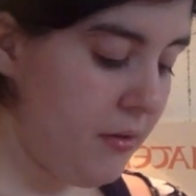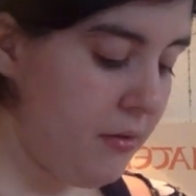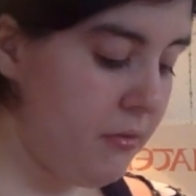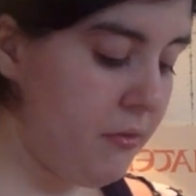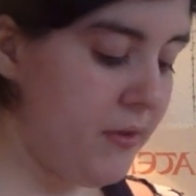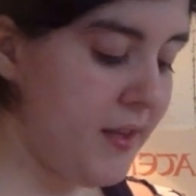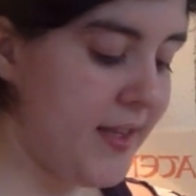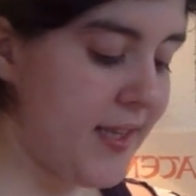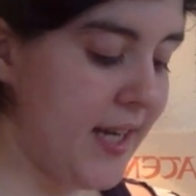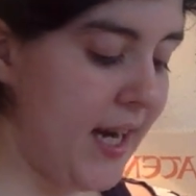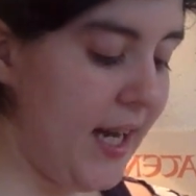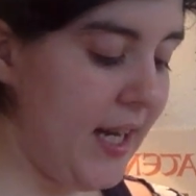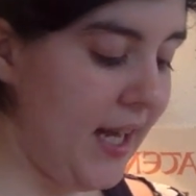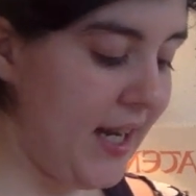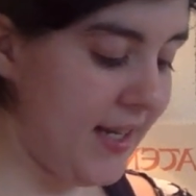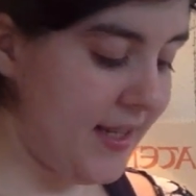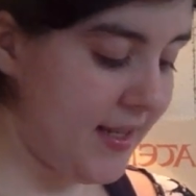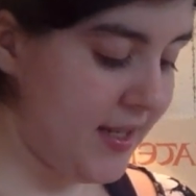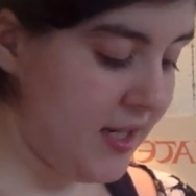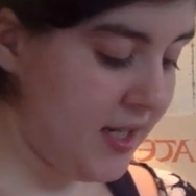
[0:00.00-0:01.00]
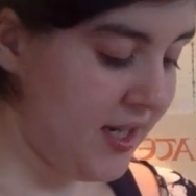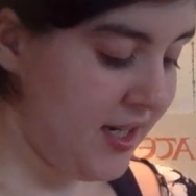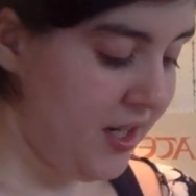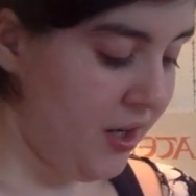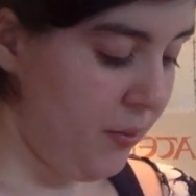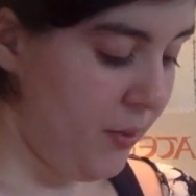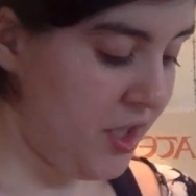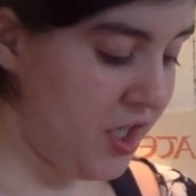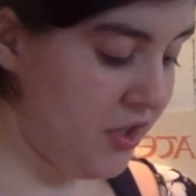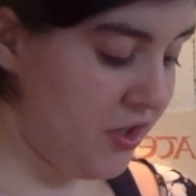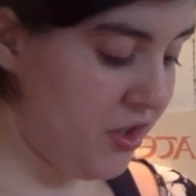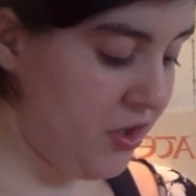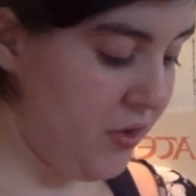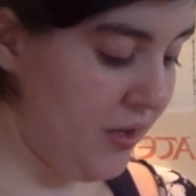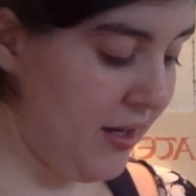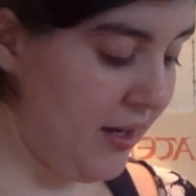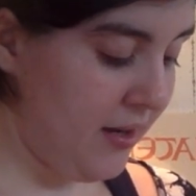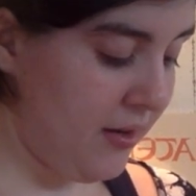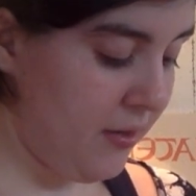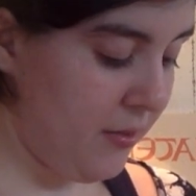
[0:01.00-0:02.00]
Through the skylight. We shall
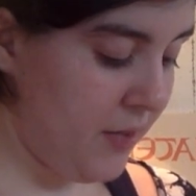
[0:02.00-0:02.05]
soon